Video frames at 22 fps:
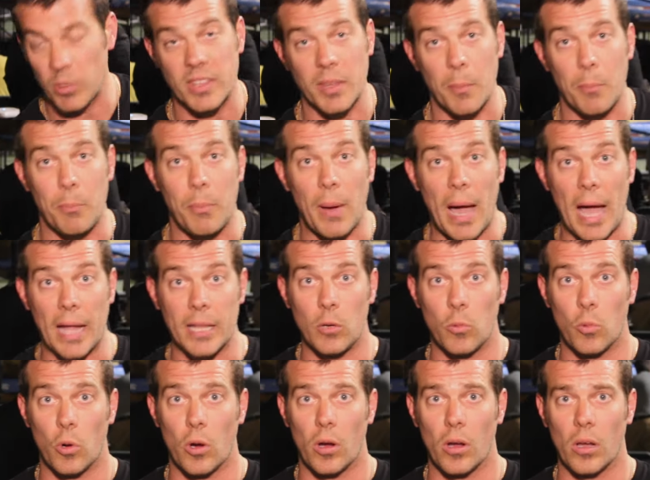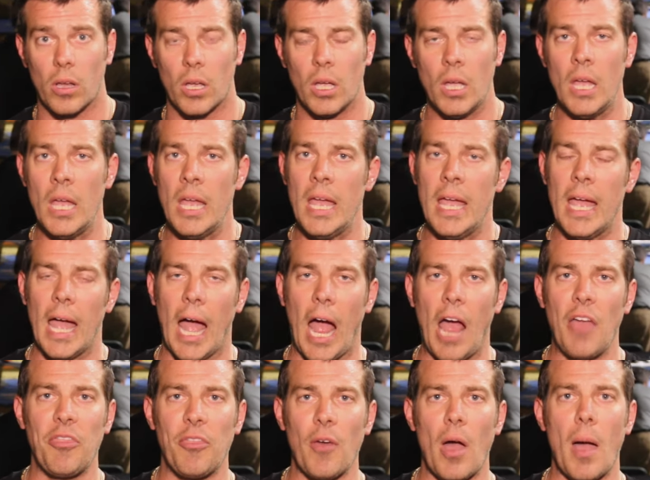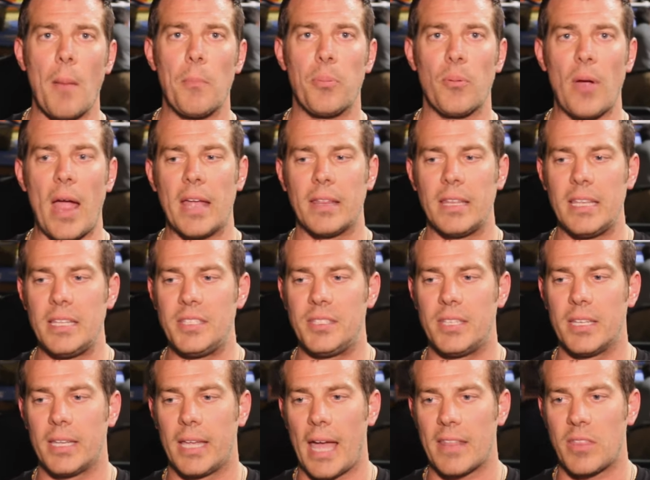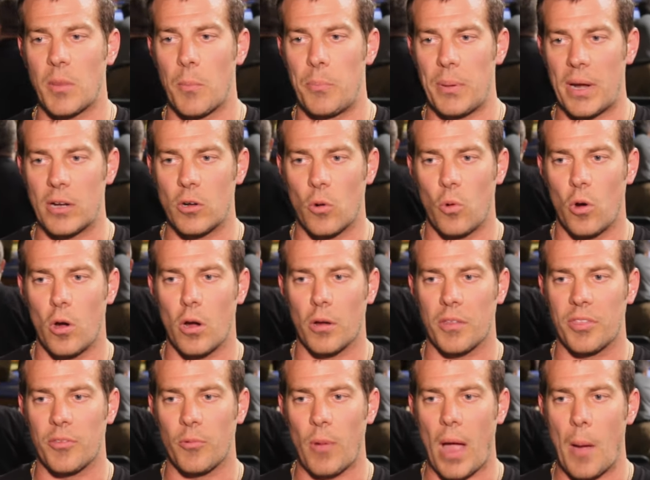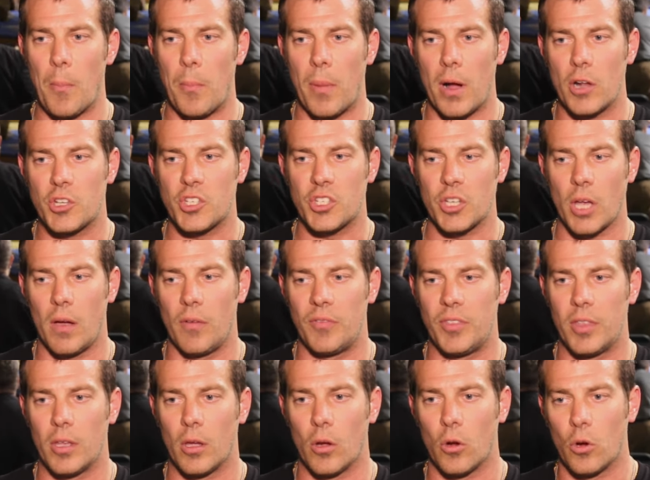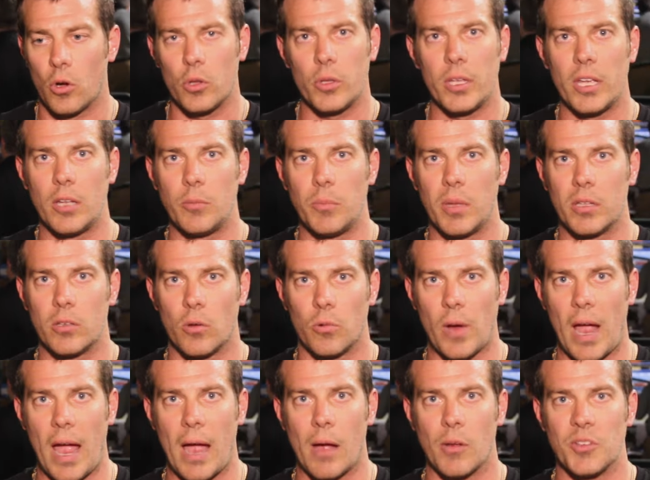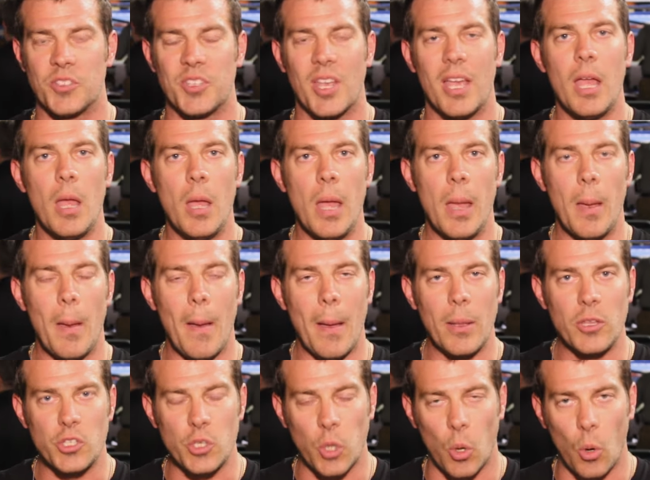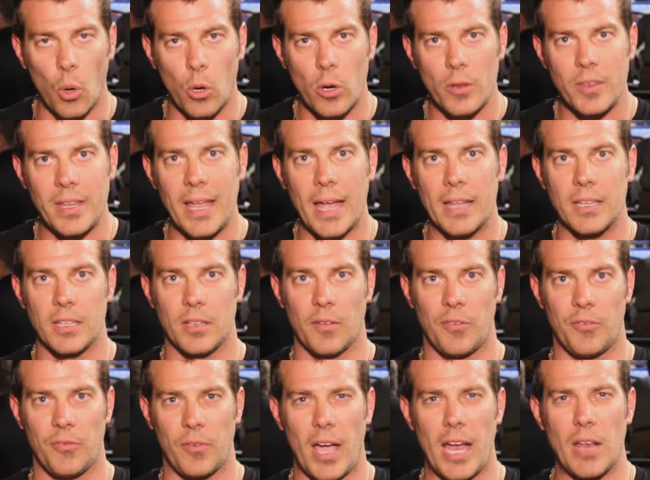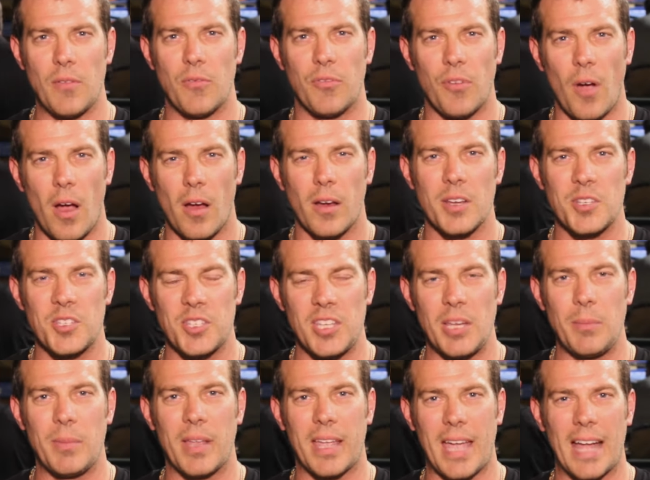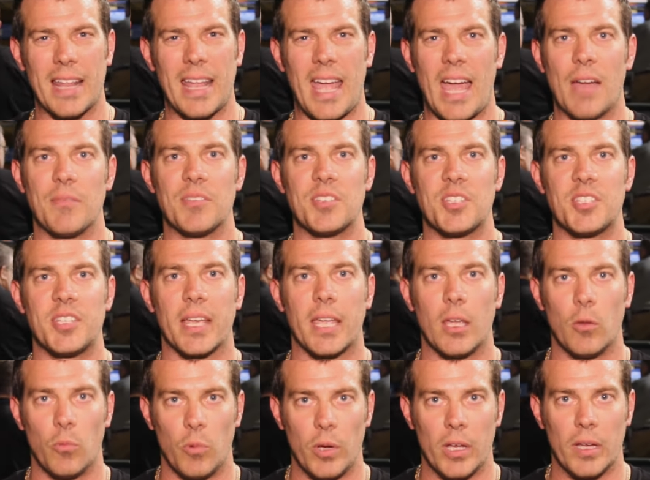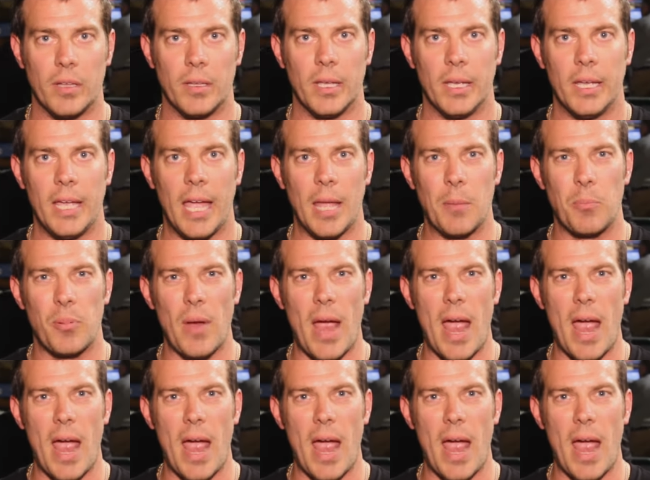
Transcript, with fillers: with the body work. I thought Bradley got the better work throughout much of the early and middle rounds. Toward the end of the fight, Vargas seemed to kind of have a second wind, and